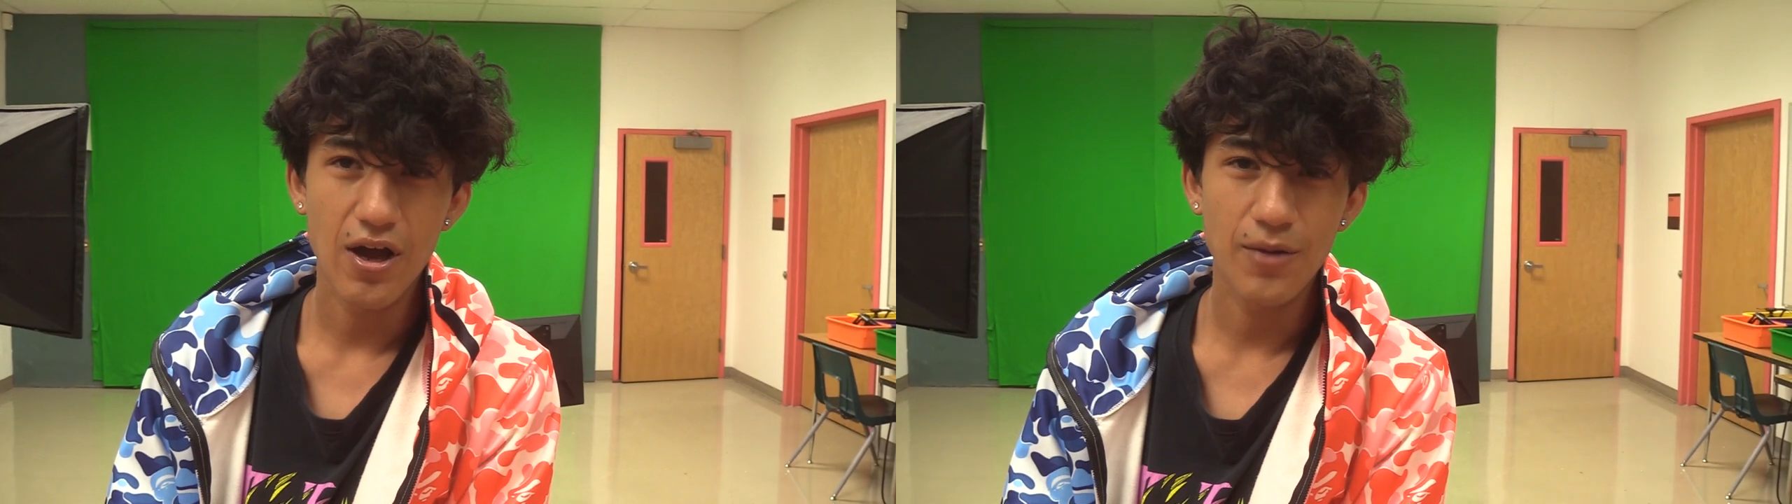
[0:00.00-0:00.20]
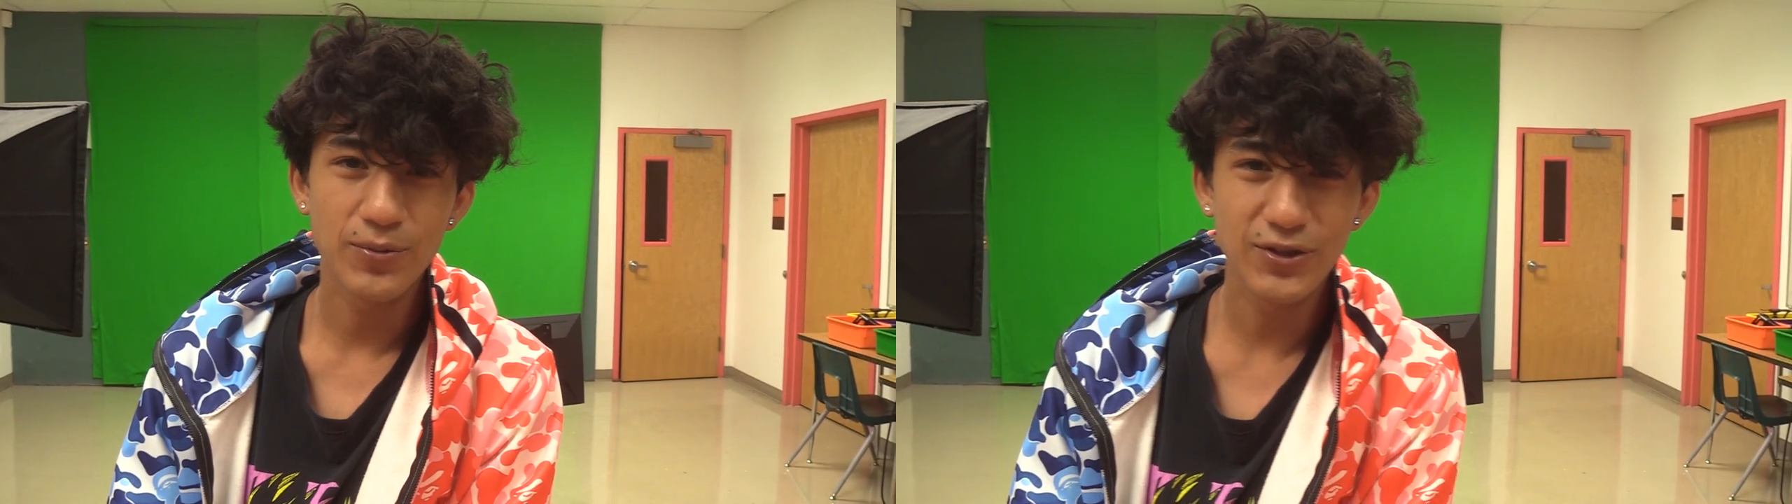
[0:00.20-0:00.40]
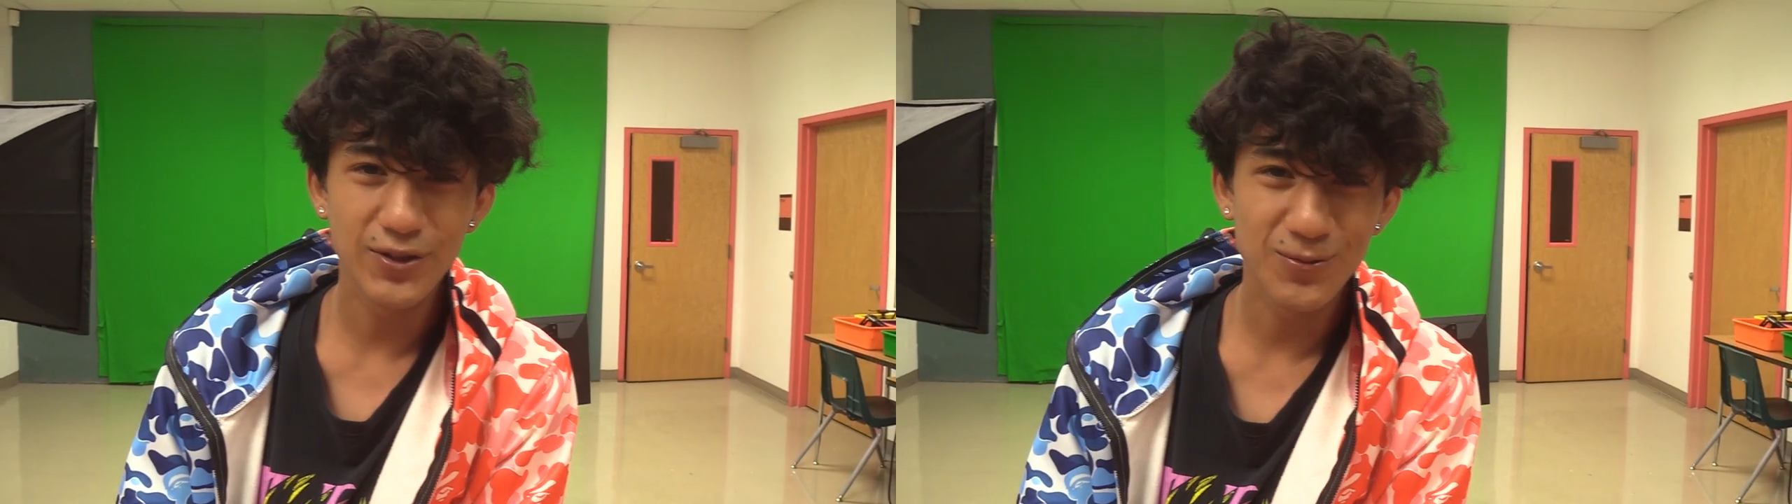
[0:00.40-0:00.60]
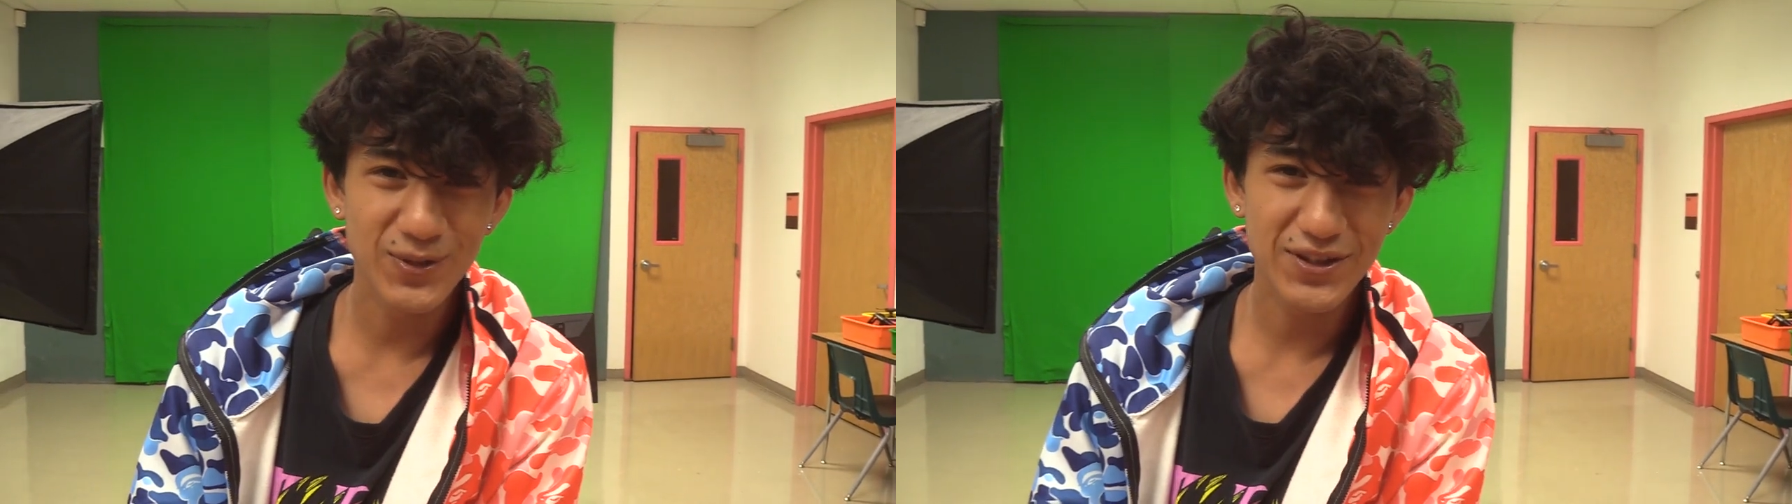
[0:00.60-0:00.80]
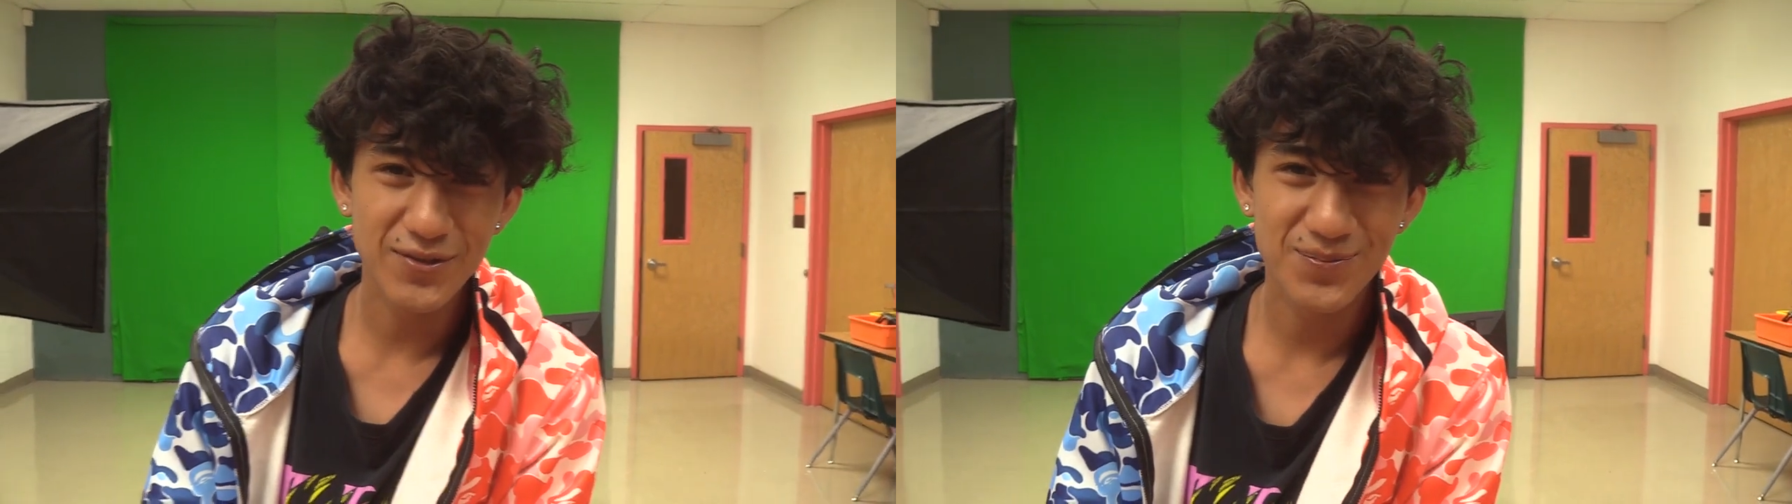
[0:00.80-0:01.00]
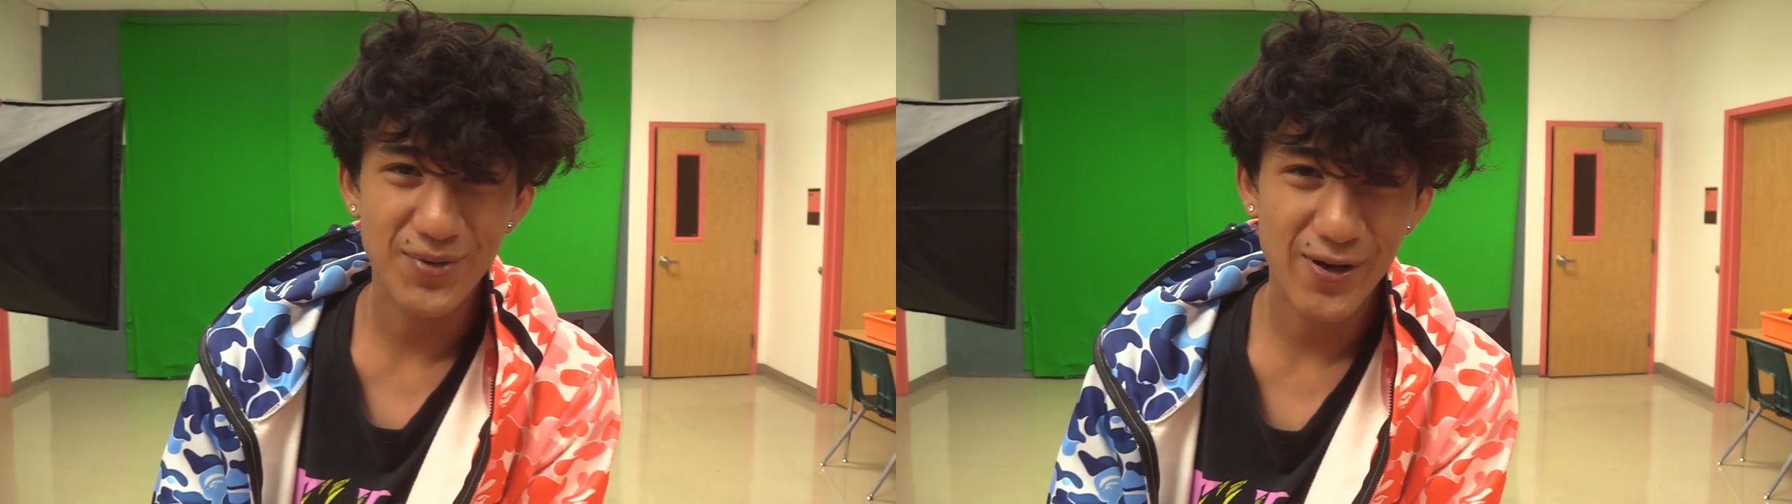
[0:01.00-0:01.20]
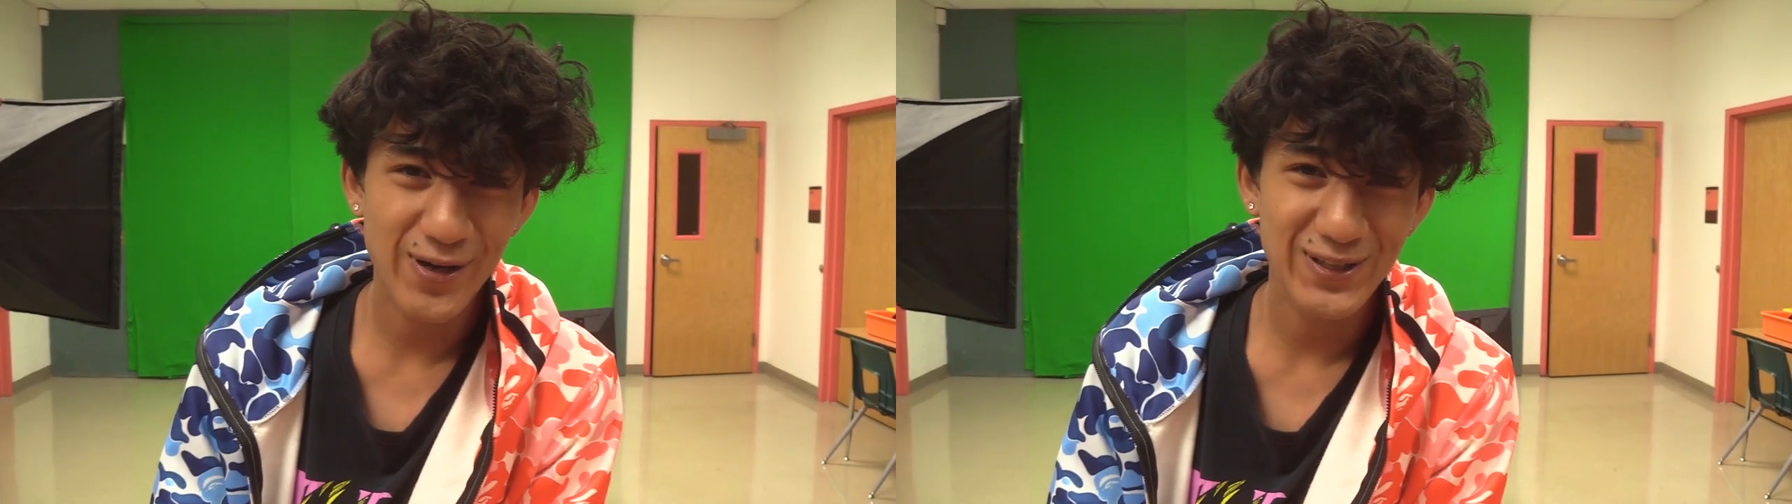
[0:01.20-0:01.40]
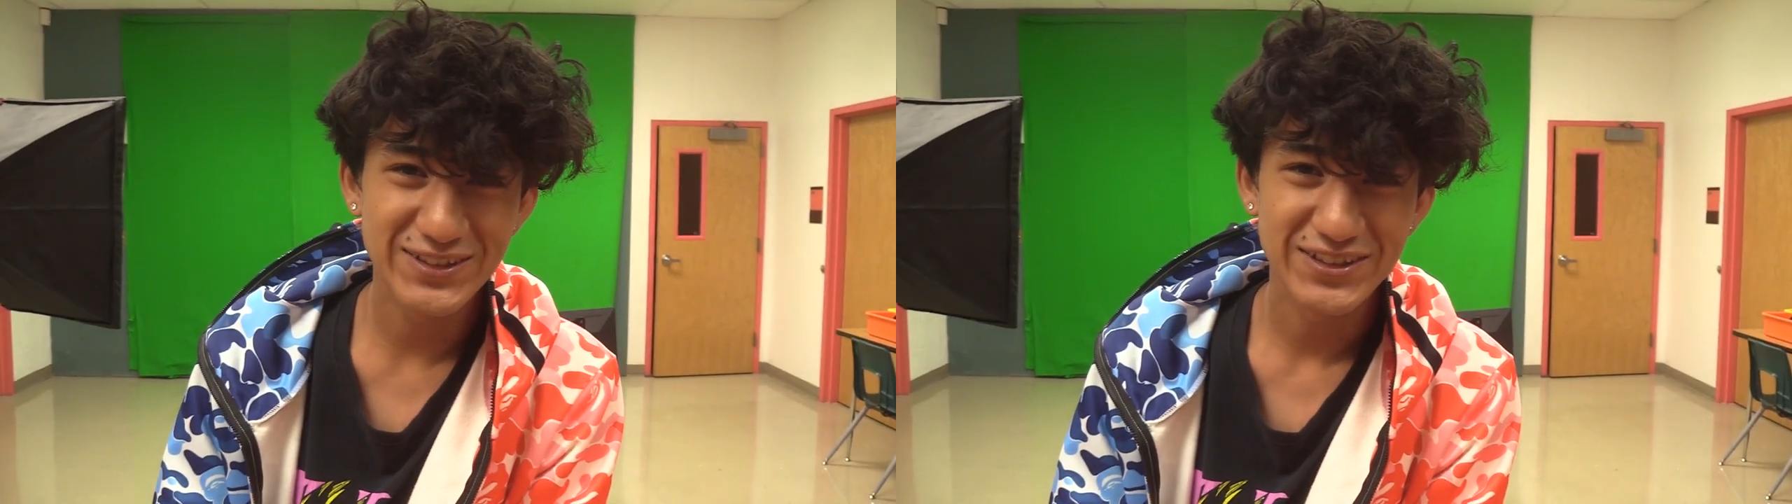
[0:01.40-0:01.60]
I pull up with the
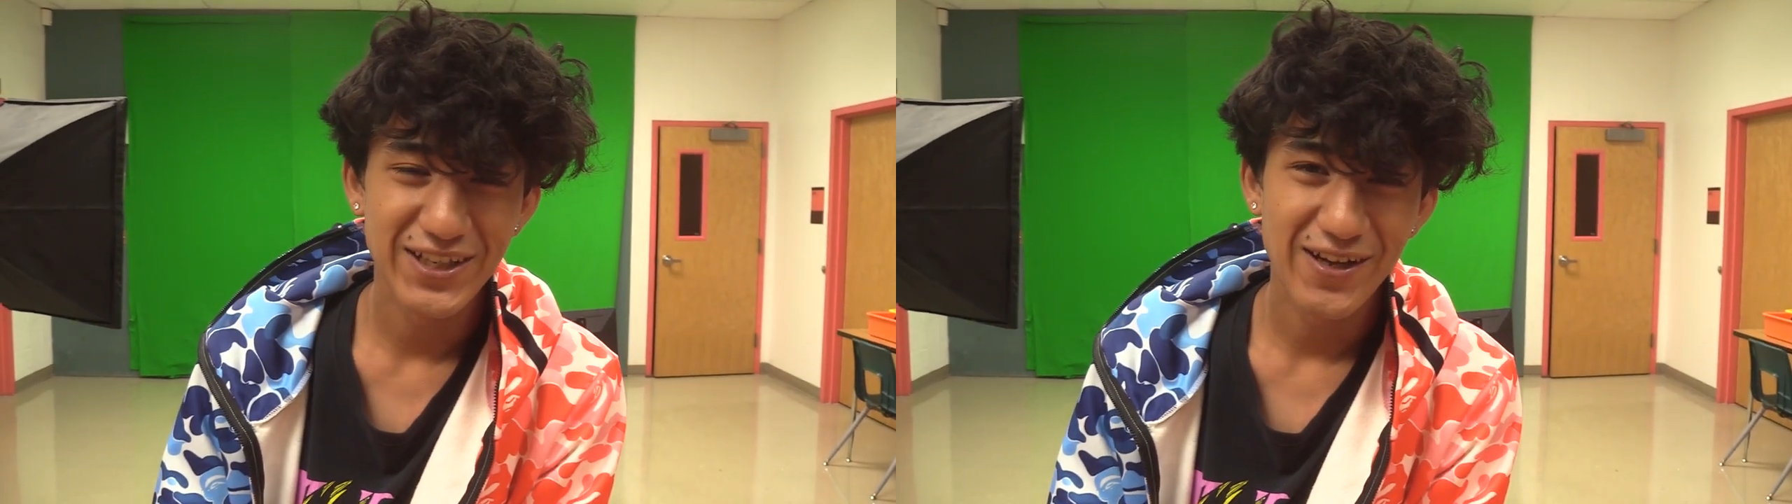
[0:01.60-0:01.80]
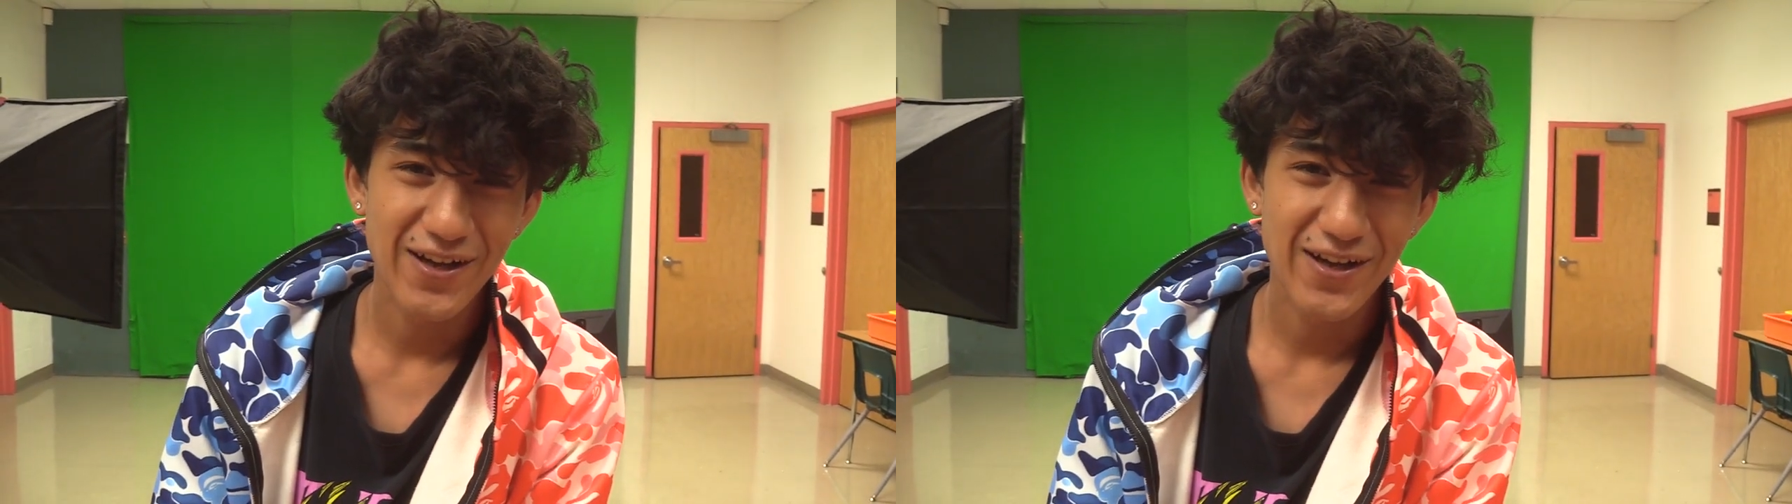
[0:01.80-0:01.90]
bars.